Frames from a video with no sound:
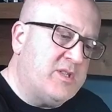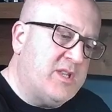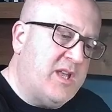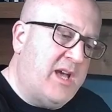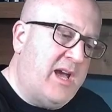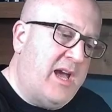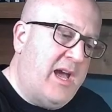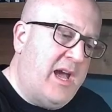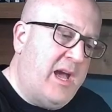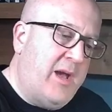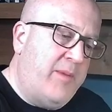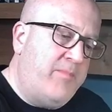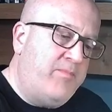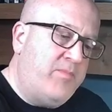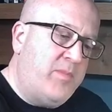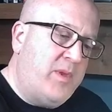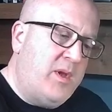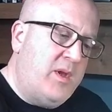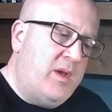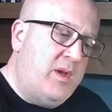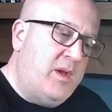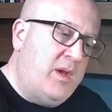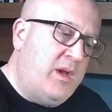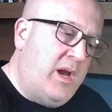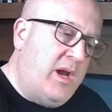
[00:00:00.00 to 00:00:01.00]
there,
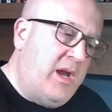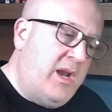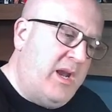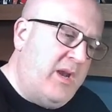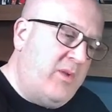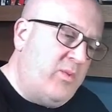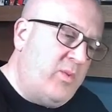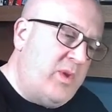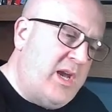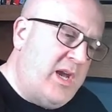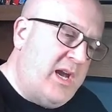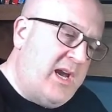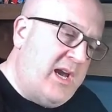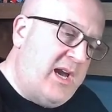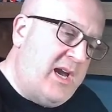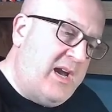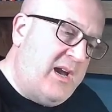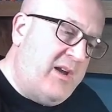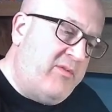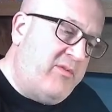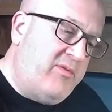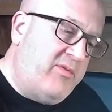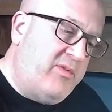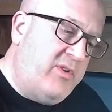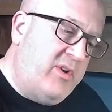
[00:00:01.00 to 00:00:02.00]
and then we
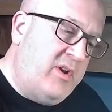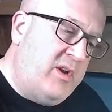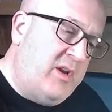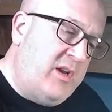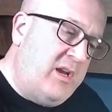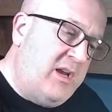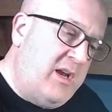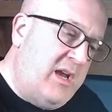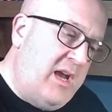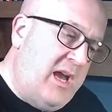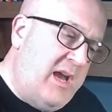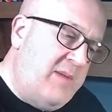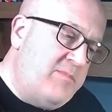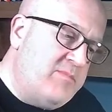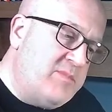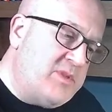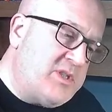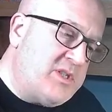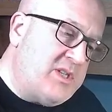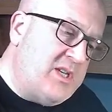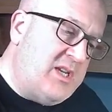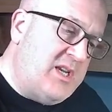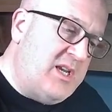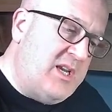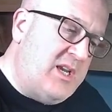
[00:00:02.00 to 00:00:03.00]
have
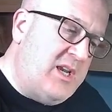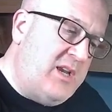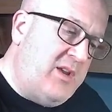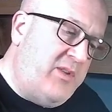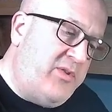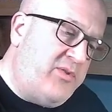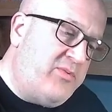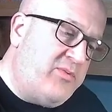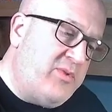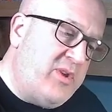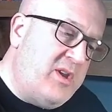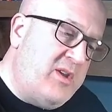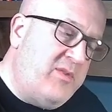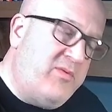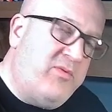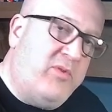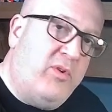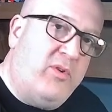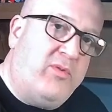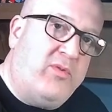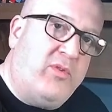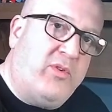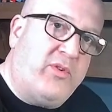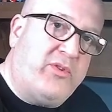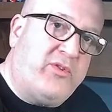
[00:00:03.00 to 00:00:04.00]

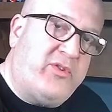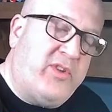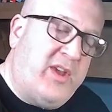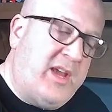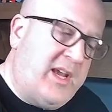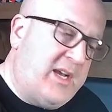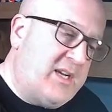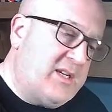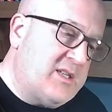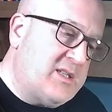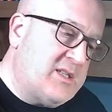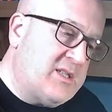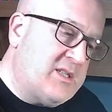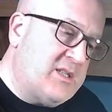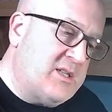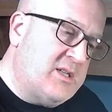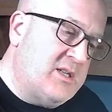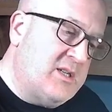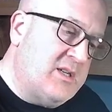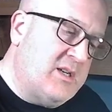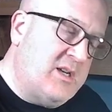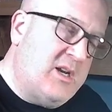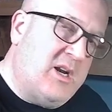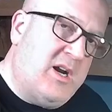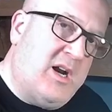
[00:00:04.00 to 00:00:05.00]
MC3446
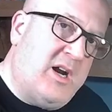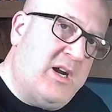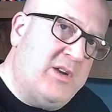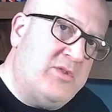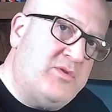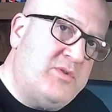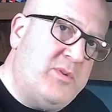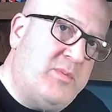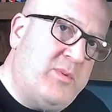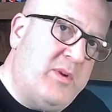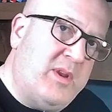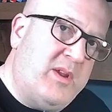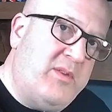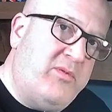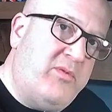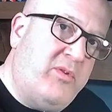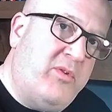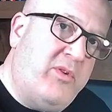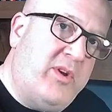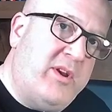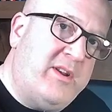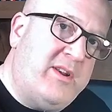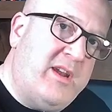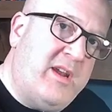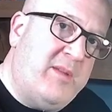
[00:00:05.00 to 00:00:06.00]
IEEE
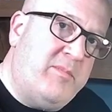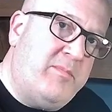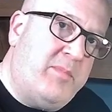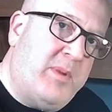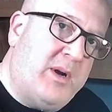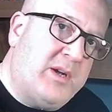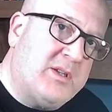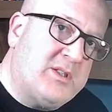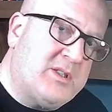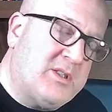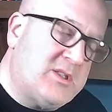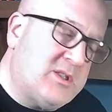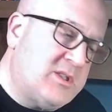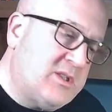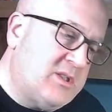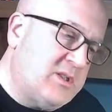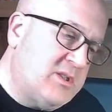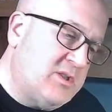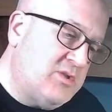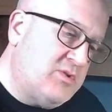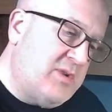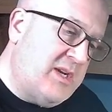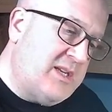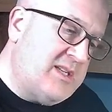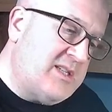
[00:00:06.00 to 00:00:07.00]
488 bus
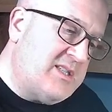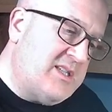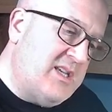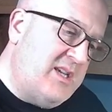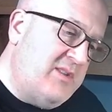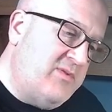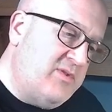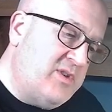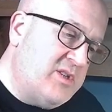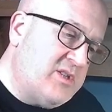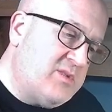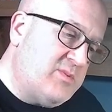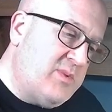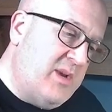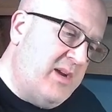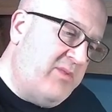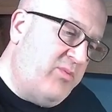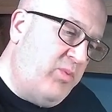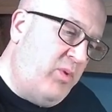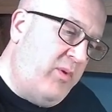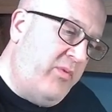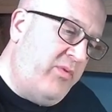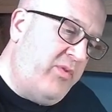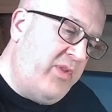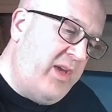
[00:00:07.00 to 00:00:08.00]
transceivers. We have
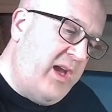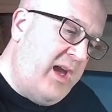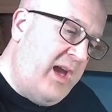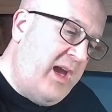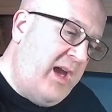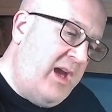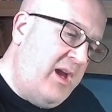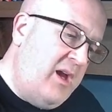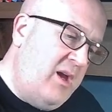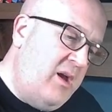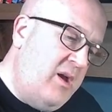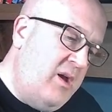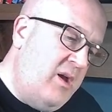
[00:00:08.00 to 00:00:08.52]
one there,